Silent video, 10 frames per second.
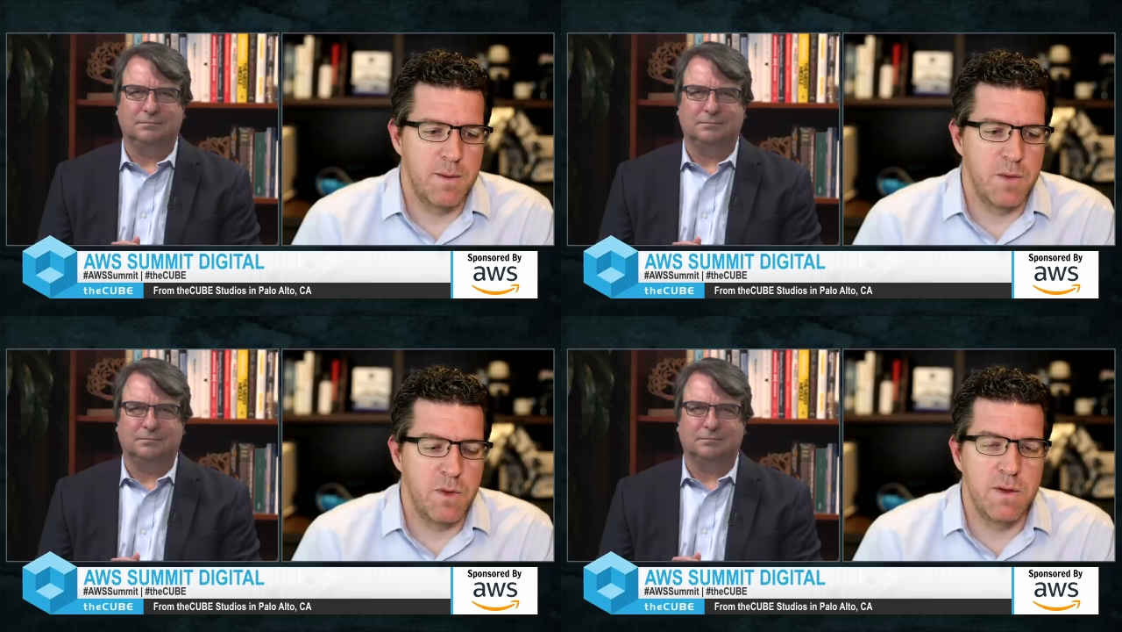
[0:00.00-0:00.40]

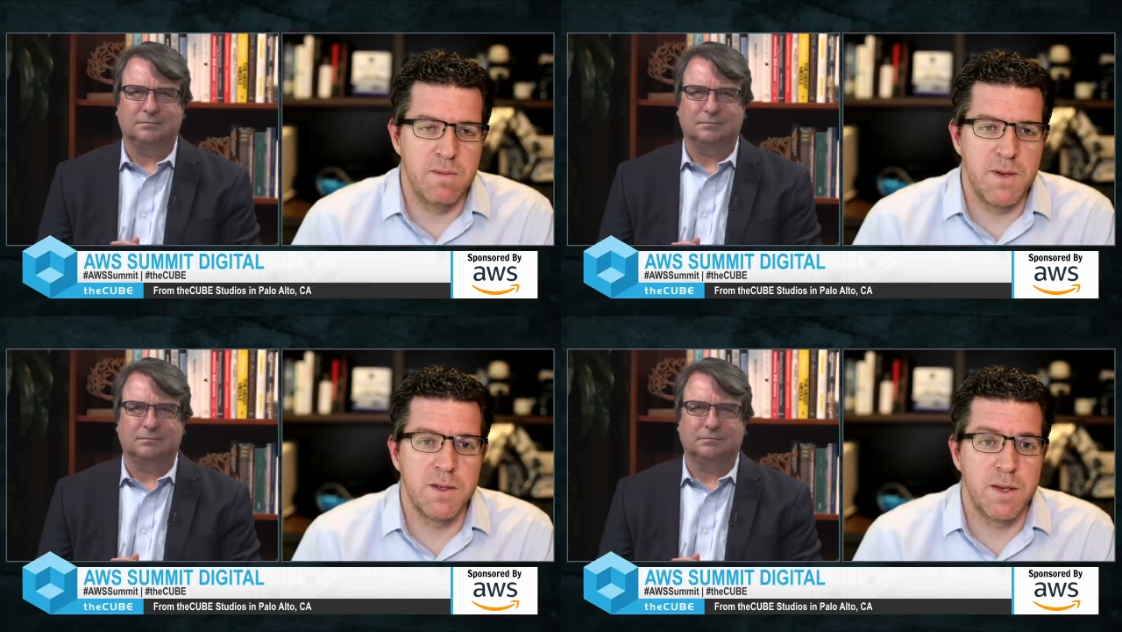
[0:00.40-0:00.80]
Speaker 1: and we've
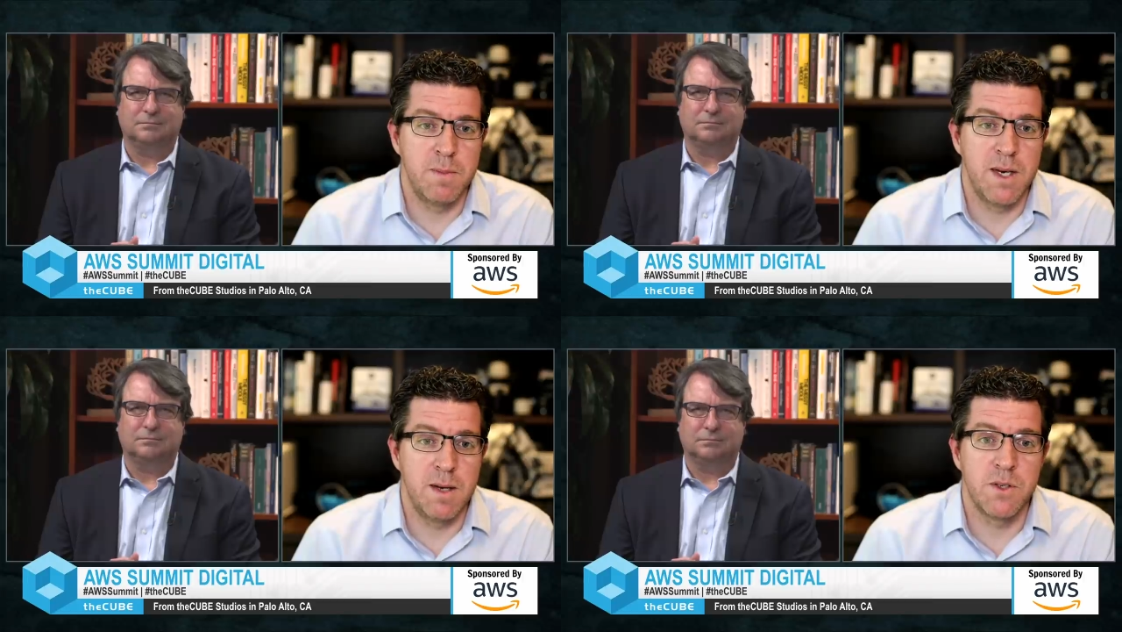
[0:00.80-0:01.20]
even built,
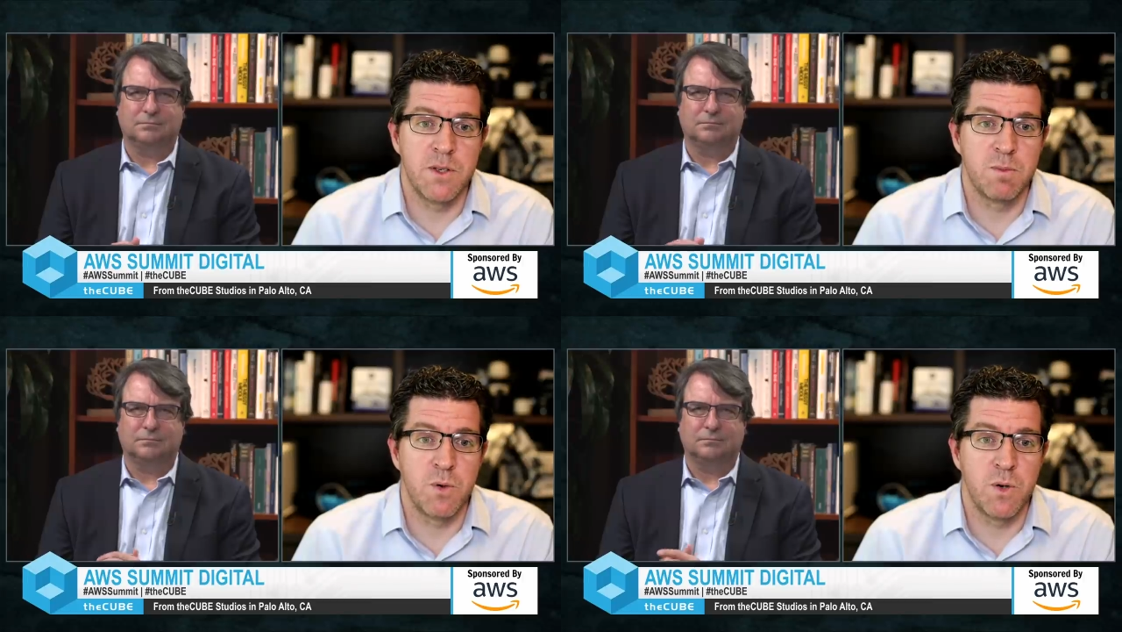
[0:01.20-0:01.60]
been able to
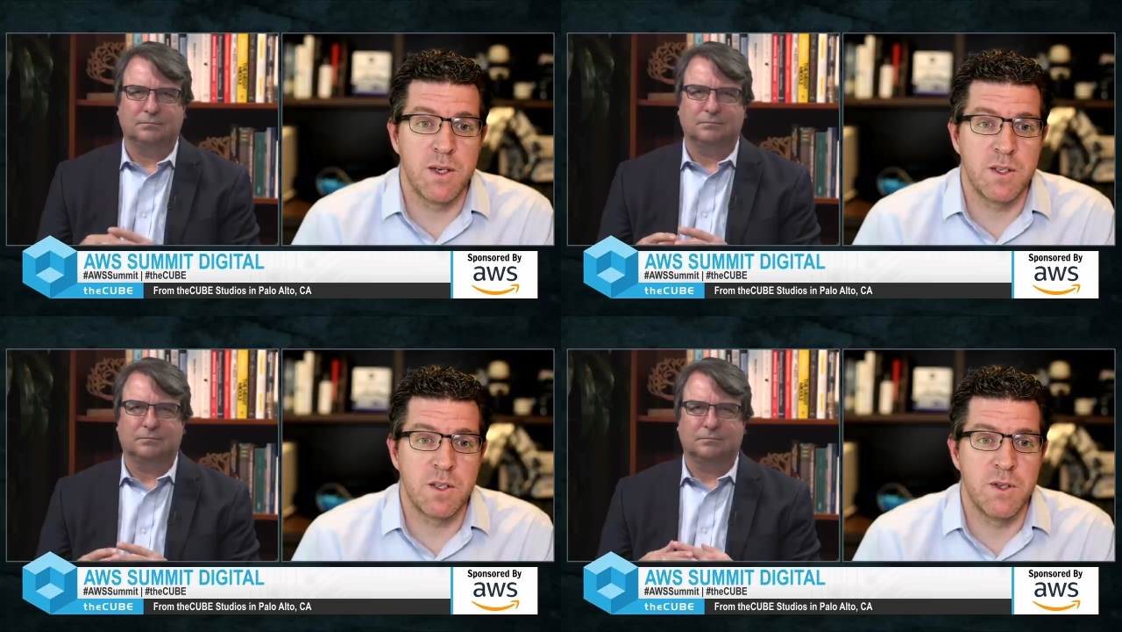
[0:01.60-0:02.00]

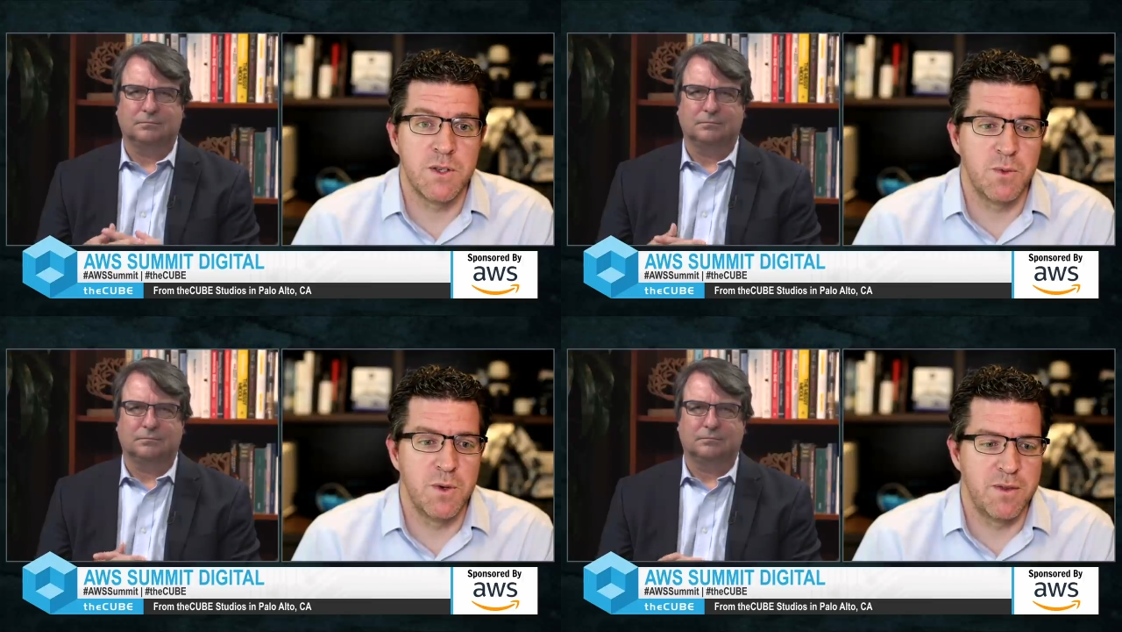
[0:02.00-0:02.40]
support
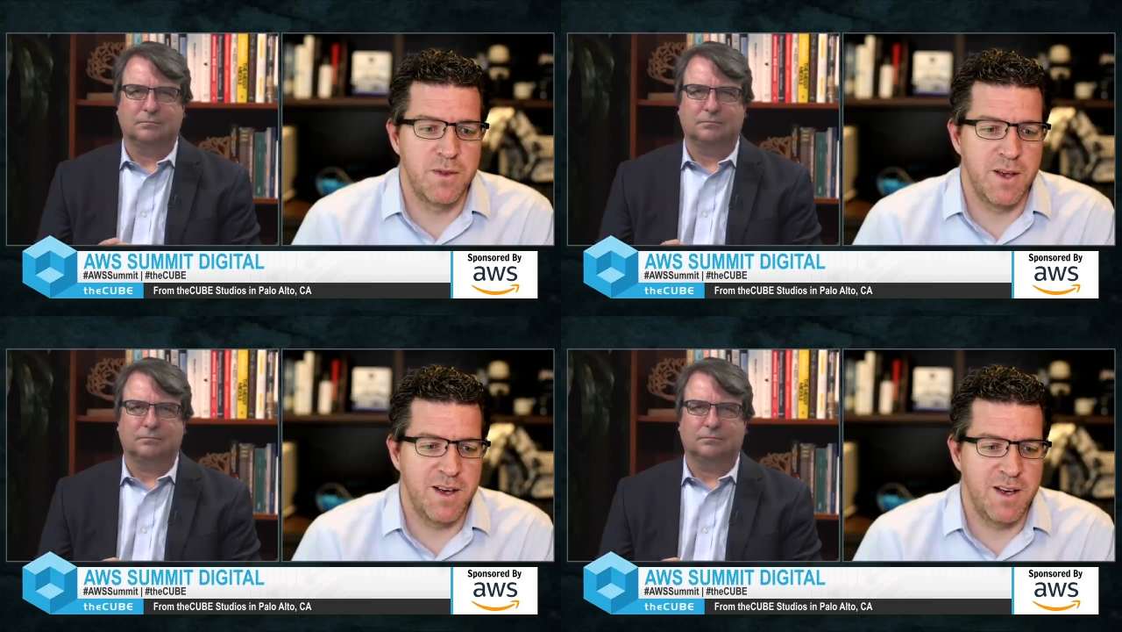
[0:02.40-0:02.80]
customers
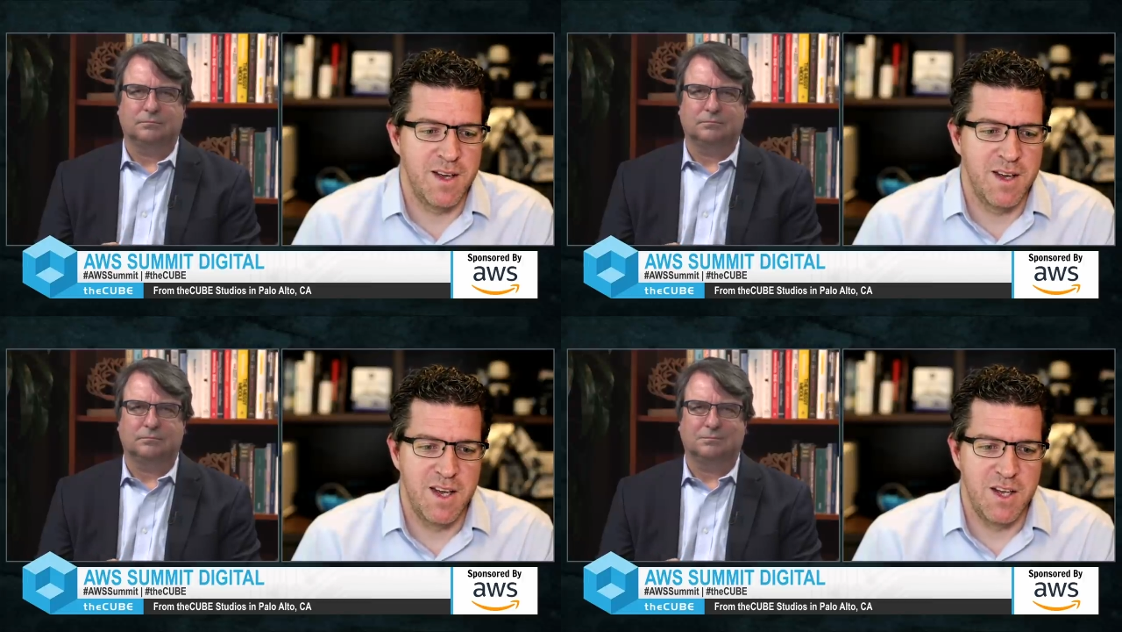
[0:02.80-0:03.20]
with
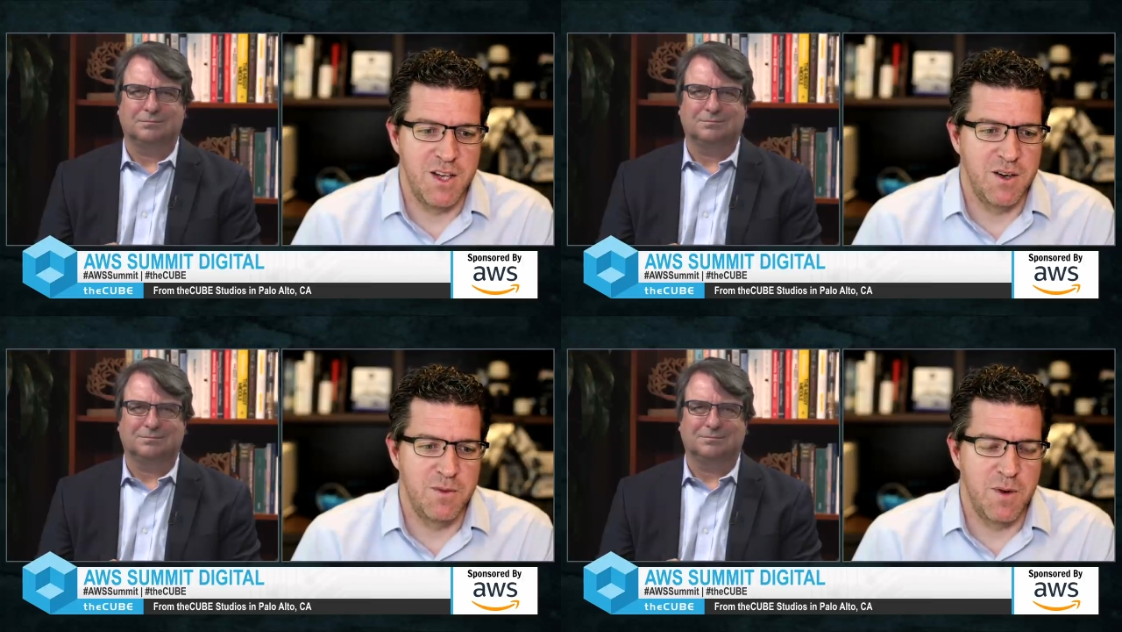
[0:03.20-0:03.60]
uh,
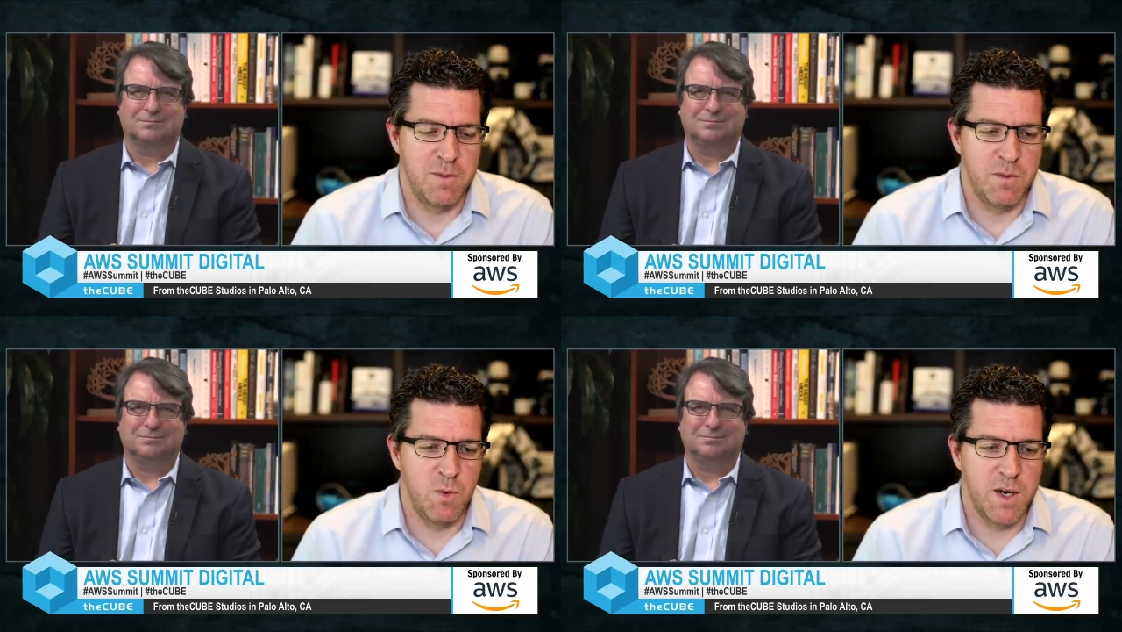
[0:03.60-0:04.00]
you know,
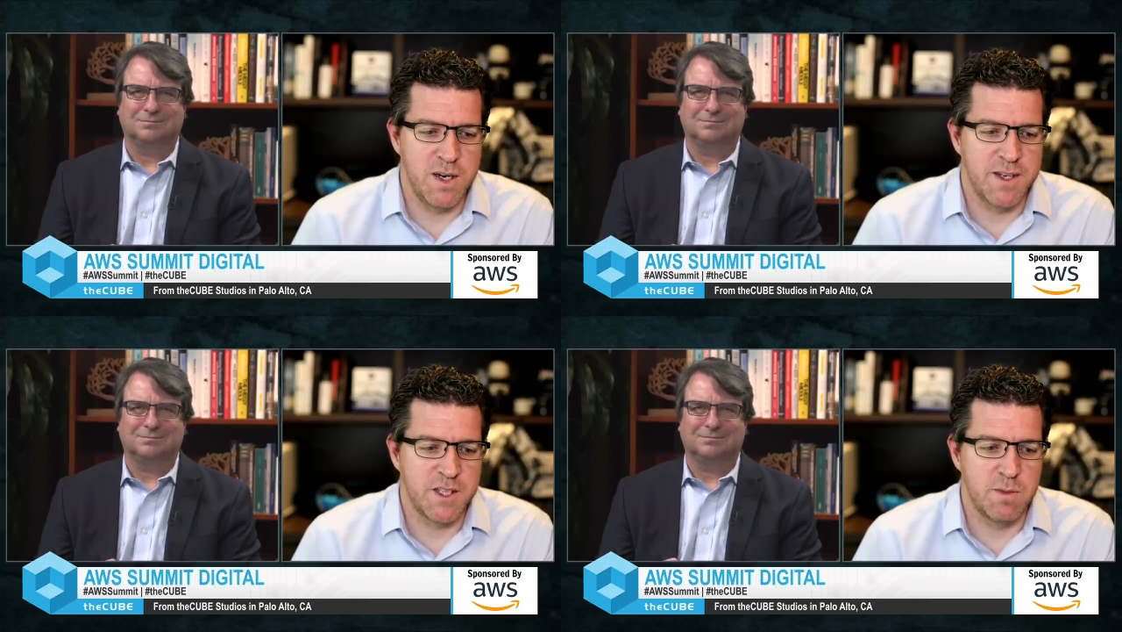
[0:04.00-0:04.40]
I remember
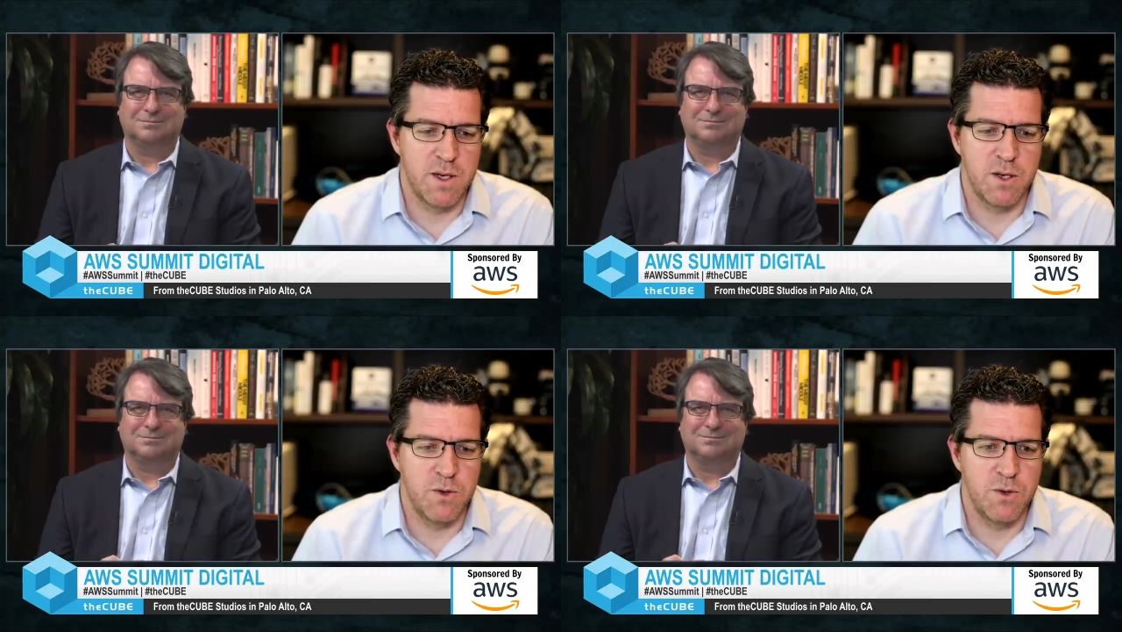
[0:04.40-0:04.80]
one customer